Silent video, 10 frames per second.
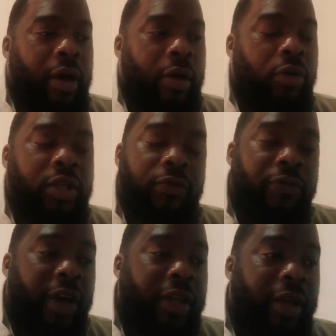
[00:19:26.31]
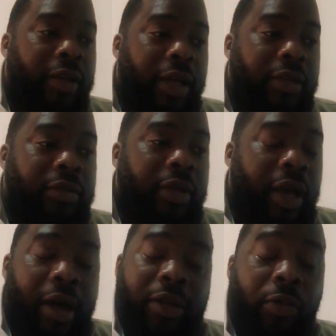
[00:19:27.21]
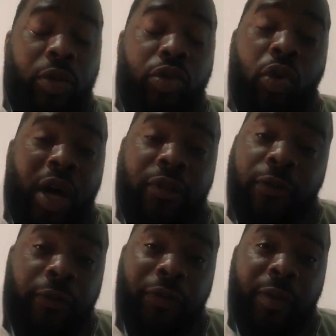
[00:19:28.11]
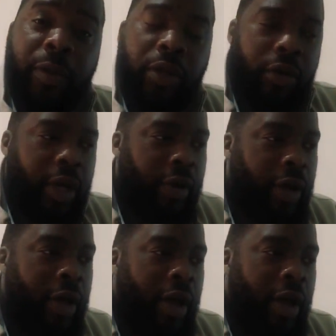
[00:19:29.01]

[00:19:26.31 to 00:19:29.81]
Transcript: only to find out that there was no house for 50 million naira.